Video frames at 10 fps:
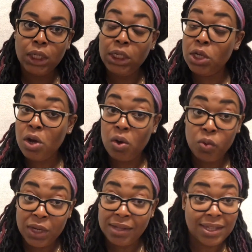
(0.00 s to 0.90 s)
You know
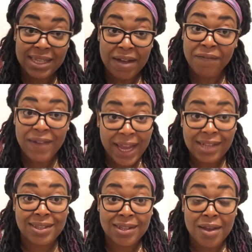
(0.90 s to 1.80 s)
who doesn't have
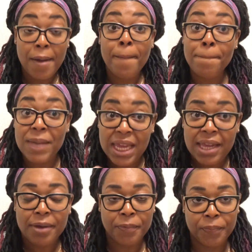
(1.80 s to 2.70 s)
faith?
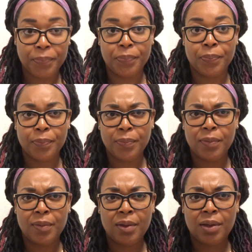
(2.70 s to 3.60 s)
Me.
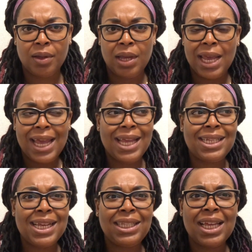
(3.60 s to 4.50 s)

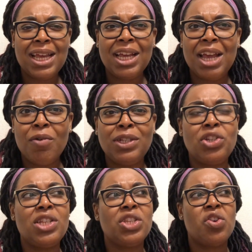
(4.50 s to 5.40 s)
It was
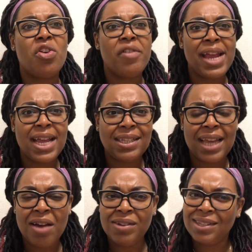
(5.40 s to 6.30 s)
just crazy.
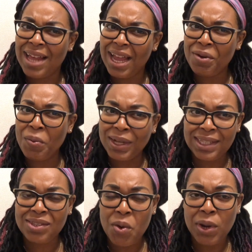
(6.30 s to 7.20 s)
I was like, what
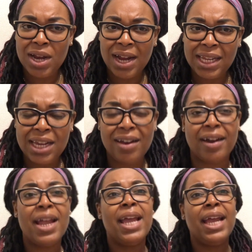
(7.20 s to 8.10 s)
is going on
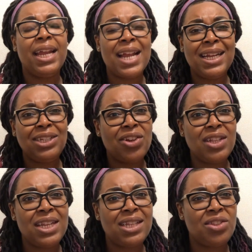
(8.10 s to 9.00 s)
here? In addition
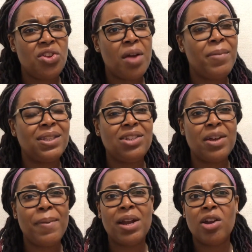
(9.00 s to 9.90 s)
to this, the numbers in
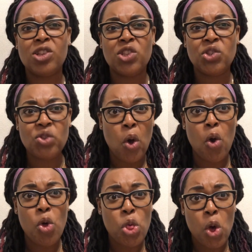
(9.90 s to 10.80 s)
Japan are so
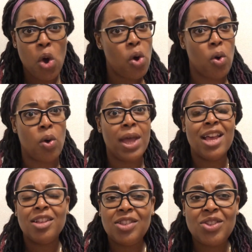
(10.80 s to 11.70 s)
low.
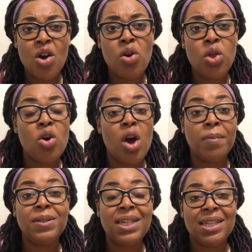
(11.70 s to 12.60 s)
So low.
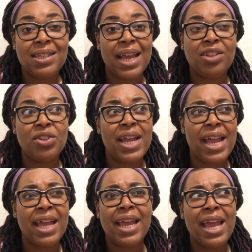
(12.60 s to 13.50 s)
Up to this day.
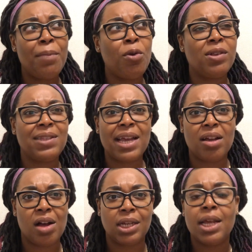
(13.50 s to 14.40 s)
Today, April
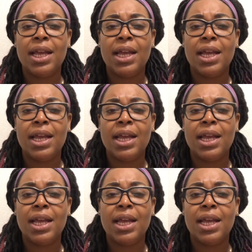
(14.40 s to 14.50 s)
2nd.